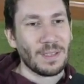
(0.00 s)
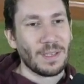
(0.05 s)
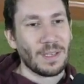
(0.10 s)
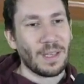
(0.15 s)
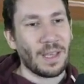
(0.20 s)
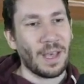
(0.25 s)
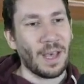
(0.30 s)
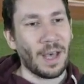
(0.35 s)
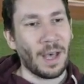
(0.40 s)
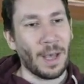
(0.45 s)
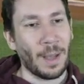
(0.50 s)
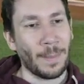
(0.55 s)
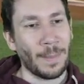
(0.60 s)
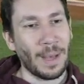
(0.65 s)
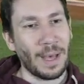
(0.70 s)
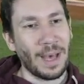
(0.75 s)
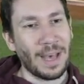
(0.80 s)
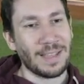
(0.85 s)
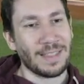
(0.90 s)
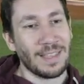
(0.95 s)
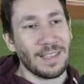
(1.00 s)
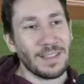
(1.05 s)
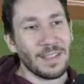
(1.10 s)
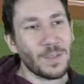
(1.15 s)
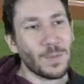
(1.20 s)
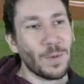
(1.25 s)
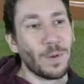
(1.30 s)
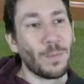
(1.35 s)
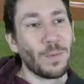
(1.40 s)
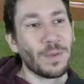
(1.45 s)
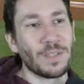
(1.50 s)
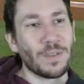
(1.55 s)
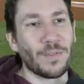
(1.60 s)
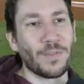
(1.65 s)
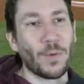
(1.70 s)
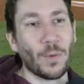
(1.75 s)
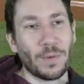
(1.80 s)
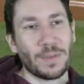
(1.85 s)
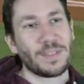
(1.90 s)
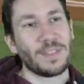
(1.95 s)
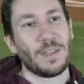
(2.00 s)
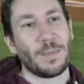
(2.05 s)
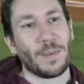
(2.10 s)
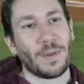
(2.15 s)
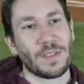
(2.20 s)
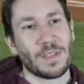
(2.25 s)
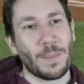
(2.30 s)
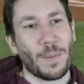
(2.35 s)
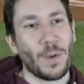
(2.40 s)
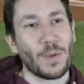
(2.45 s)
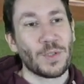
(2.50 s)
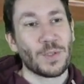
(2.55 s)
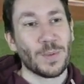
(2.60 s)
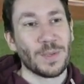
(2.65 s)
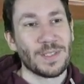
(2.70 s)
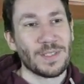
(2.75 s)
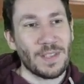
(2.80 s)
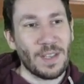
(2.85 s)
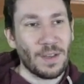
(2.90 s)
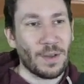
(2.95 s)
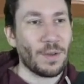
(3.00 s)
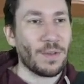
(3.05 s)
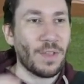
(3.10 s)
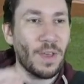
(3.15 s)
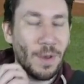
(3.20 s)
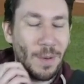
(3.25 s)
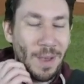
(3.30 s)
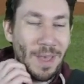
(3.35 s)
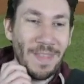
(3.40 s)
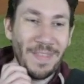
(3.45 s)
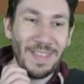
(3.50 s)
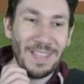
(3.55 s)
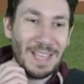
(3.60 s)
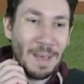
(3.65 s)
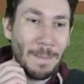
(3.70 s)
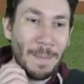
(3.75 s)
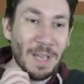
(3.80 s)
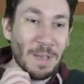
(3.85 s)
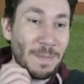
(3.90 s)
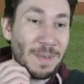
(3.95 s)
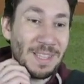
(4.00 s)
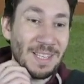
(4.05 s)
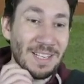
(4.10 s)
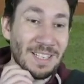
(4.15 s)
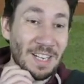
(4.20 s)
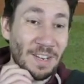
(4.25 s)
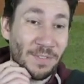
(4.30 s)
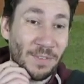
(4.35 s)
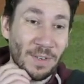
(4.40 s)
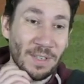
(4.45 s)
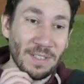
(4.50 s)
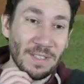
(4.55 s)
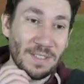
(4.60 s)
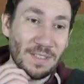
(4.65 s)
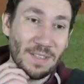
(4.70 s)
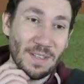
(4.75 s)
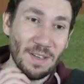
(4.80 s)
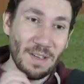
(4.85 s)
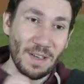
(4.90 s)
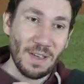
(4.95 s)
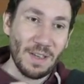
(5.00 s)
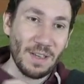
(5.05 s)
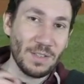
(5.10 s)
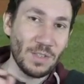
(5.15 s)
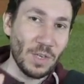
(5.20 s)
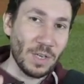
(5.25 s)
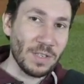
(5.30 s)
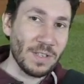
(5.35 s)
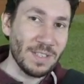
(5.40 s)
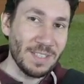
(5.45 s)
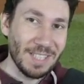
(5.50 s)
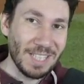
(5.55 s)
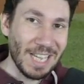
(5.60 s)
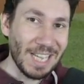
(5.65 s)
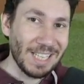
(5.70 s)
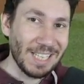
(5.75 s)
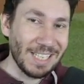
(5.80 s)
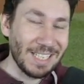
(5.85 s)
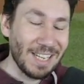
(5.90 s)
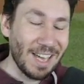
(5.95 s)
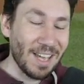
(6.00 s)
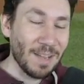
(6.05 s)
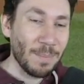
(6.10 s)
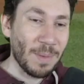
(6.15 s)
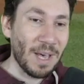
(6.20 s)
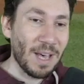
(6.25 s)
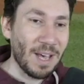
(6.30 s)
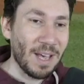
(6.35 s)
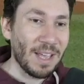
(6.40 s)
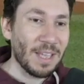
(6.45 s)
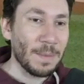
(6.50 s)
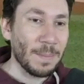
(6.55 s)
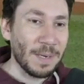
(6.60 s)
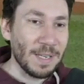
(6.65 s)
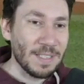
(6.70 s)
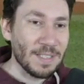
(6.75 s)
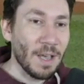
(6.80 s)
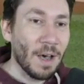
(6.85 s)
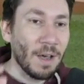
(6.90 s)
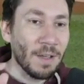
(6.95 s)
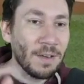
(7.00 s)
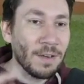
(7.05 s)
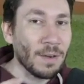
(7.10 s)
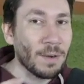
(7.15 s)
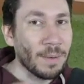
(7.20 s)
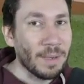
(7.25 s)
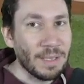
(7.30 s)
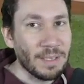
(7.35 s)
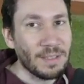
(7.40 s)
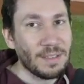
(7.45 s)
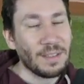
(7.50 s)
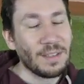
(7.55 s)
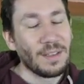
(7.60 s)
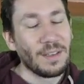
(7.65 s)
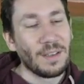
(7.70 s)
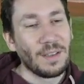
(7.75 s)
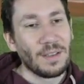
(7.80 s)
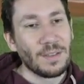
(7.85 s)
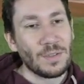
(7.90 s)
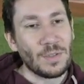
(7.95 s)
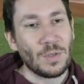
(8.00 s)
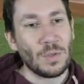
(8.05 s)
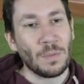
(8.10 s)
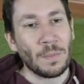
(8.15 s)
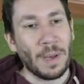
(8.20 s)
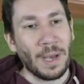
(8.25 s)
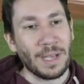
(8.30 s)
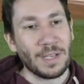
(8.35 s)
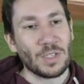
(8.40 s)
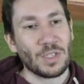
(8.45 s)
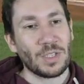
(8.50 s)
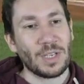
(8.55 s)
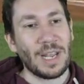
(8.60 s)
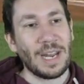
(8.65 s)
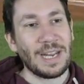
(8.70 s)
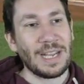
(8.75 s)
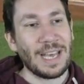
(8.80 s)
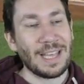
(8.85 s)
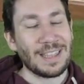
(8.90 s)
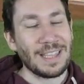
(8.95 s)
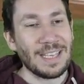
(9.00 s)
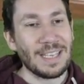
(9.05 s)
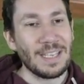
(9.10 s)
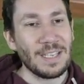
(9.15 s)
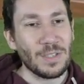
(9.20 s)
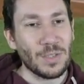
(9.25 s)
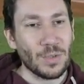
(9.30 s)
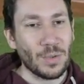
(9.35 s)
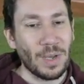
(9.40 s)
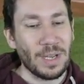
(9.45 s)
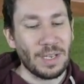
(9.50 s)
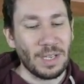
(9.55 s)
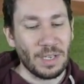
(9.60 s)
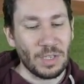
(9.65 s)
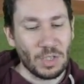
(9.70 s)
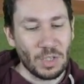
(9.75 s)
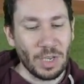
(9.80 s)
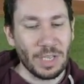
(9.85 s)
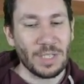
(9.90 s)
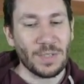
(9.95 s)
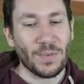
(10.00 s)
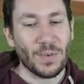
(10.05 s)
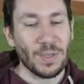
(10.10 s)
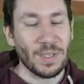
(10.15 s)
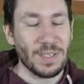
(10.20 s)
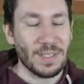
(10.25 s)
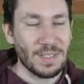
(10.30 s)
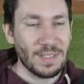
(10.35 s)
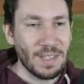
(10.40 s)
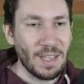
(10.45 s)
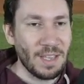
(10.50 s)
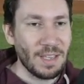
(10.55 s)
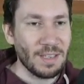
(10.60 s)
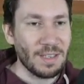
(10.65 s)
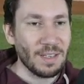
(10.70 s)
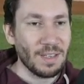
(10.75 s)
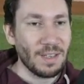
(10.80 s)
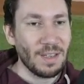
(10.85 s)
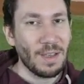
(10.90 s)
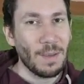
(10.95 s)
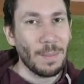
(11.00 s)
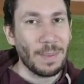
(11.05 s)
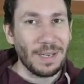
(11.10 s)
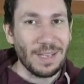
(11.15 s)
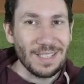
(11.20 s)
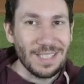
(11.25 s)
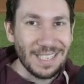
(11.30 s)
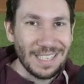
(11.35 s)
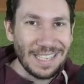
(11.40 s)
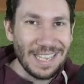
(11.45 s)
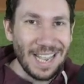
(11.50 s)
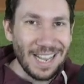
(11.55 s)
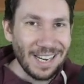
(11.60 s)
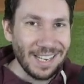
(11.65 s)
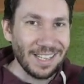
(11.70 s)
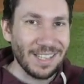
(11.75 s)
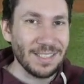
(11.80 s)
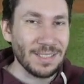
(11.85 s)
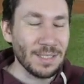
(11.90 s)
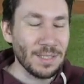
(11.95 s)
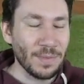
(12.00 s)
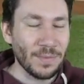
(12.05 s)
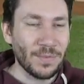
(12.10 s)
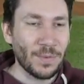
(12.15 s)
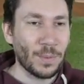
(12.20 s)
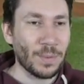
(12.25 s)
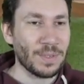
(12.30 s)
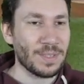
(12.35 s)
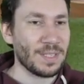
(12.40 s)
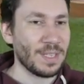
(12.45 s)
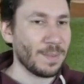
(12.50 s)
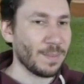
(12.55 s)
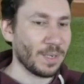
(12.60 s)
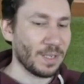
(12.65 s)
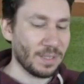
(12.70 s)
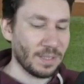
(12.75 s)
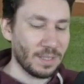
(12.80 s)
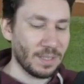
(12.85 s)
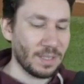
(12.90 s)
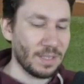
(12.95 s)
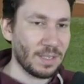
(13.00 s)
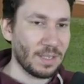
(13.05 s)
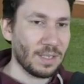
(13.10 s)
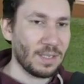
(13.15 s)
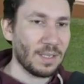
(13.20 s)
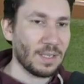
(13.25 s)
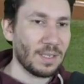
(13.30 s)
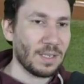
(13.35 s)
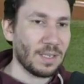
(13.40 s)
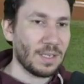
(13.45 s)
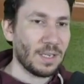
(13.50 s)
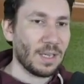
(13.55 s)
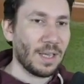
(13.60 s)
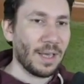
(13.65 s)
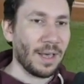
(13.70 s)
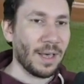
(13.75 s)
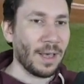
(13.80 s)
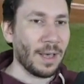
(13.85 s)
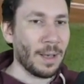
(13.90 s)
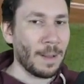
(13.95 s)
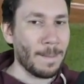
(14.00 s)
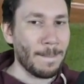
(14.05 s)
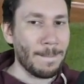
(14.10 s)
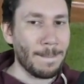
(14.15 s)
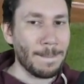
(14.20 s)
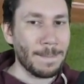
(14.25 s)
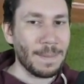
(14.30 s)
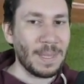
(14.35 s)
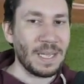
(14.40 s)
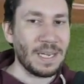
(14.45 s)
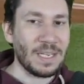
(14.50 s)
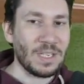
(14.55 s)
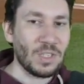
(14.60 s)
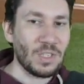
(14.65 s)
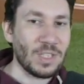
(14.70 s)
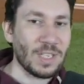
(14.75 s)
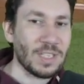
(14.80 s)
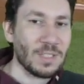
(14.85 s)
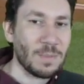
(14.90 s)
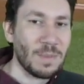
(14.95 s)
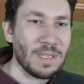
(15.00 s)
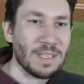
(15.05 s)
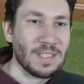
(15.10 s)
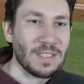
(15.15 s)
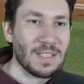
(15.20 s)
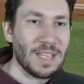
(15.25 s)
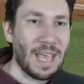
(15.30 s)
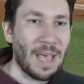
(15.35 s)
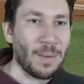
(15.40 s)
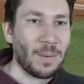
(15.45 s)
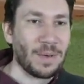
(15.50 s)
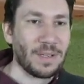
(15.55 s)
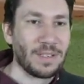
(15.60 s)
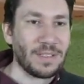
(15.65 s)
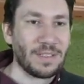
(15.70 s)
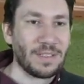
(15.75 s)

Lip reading: I think this one was a four-seamer as opposed to a sinker, though. And I think that might have been the difference. Judge is slightly not behind, but he's under it too much. And I think he's trying to adjust for the sink, but he doesn't get it because it's a four-seamer. And he just misses that one.